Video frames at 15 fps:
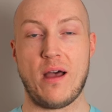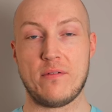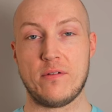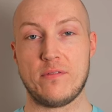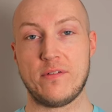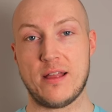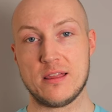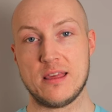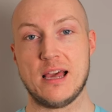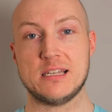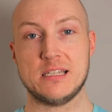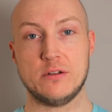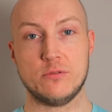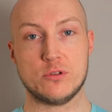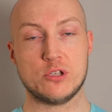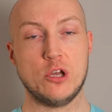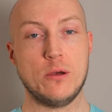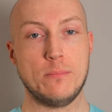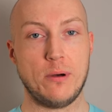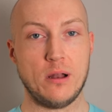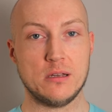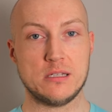have a fantastic return
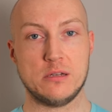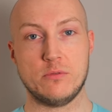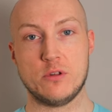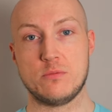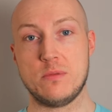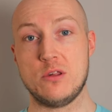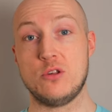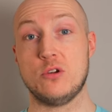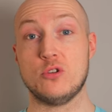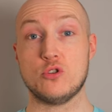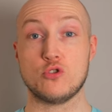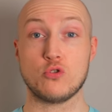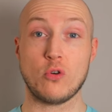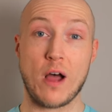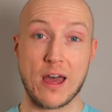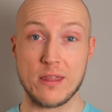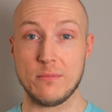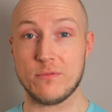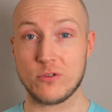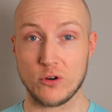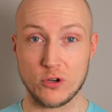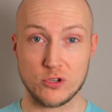policy, which means you can try them
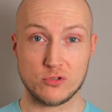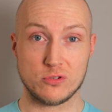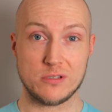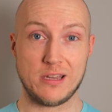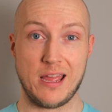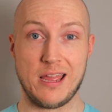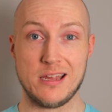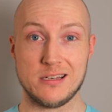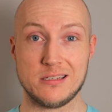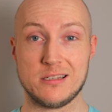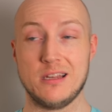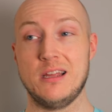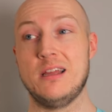for 100 days